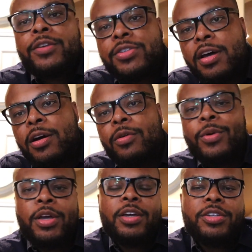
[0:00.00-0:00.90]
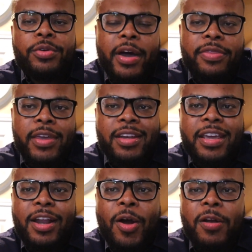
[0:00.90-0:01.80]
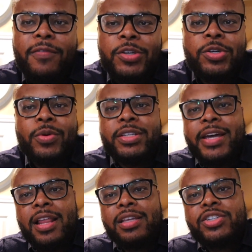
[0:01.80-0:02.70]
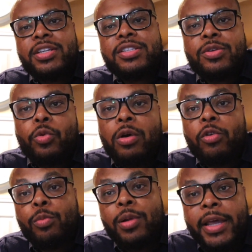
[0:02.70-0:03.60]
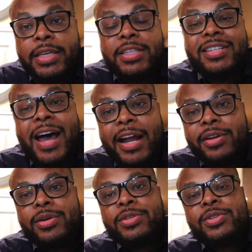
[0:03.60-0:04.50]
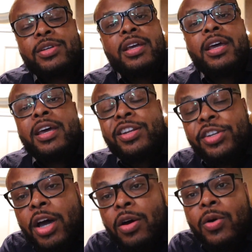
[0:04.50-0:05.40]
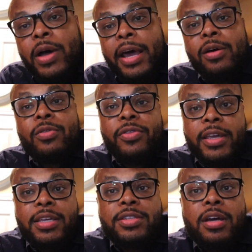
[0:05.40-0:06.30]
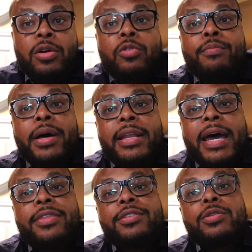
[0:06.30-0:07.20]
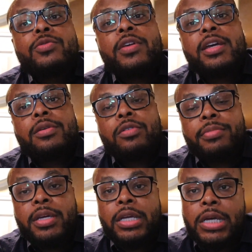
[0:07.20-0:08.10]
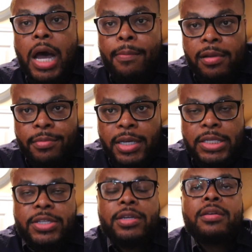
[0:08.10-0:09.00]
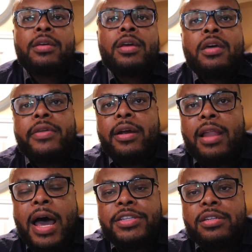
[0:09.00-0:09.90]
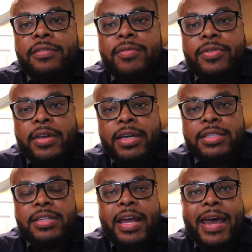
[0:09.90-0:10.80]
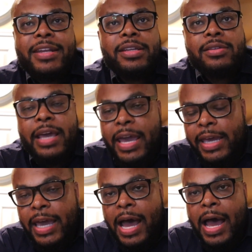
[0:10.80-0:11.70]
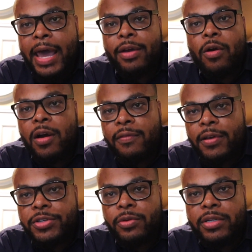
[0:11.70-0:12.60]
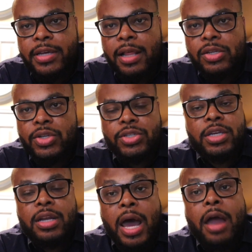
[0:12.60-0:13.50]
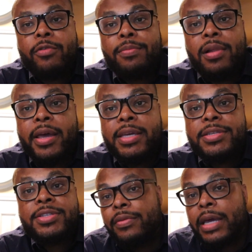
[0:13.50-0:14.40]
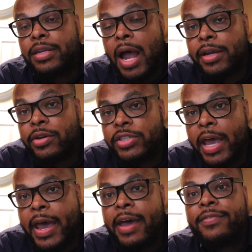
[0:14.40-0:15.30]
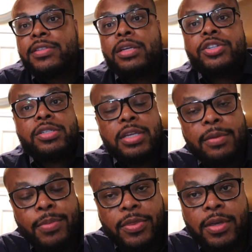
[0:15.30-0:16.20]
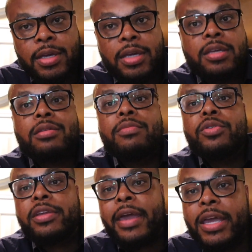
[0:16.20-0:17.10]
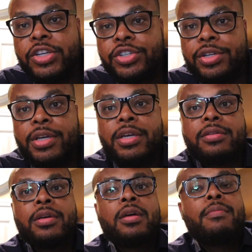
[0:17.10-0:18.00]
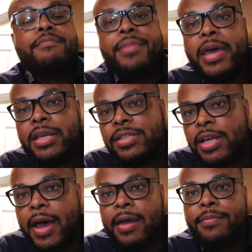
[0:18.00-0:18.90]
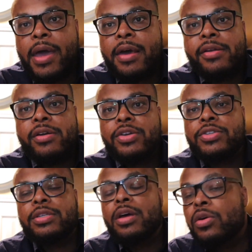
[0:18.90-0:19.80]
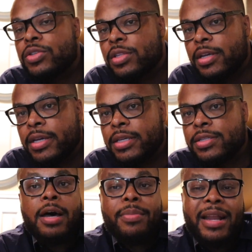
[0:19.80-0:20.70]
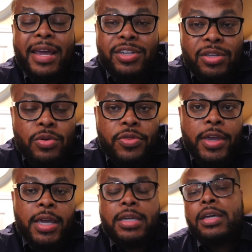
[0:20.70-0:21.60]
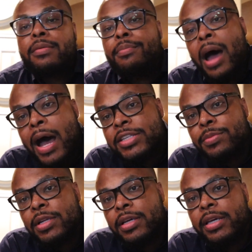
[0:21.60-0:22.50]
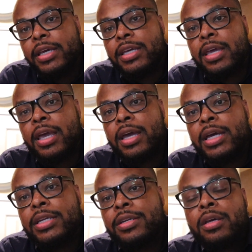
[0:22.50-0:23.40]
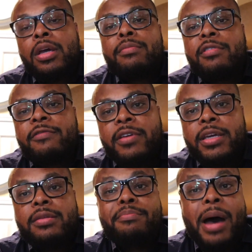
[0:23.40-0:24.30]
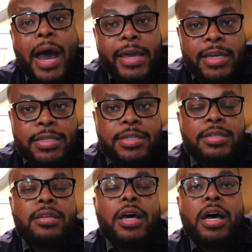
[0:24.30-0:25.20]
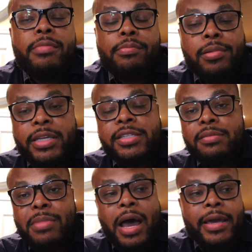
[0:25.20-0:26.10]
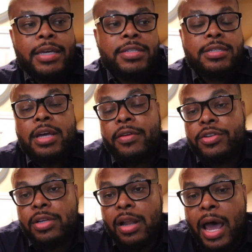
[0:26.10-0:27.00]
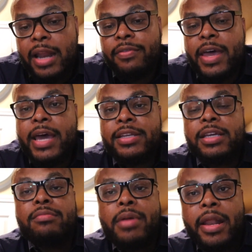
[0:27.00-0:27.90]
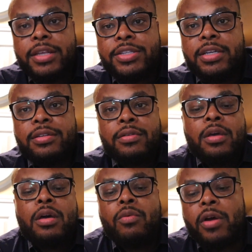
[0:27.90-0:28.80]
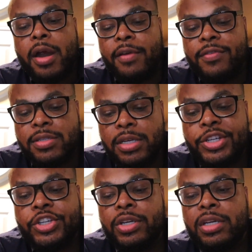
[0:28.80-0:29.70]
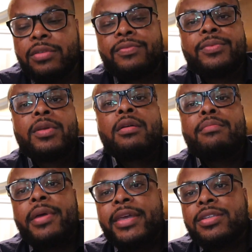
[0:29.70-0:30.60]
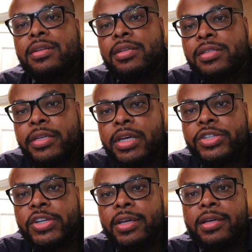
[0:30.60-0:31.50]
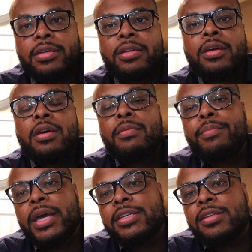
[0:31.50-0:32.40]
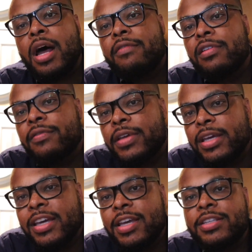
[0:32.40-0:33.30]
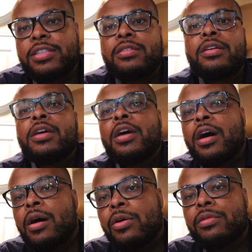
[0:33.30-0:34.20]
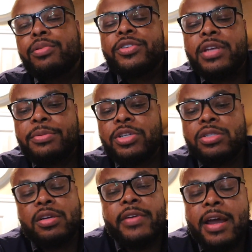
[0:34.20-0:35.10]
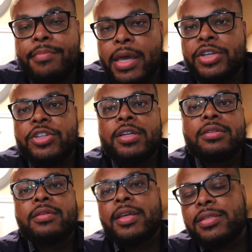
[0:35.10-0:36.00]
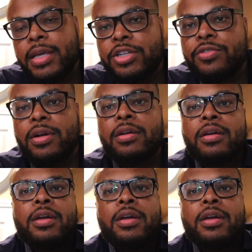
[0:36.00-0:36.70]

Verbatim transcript: So, do I think that artificial intelligence will replace doctors? No, I don't think so, but I do think it will be a complement. There are lots of different things that AI or artificial intelligence cannot replace that doctors have, such as empathy, communication, bedside manners and those things. Uh, but I do think possibly it can prevent bias, um, implicit bias. Uh, there's a lot of that in medicine where a physician makes a decision based off of his own perceptions of that patient, etc.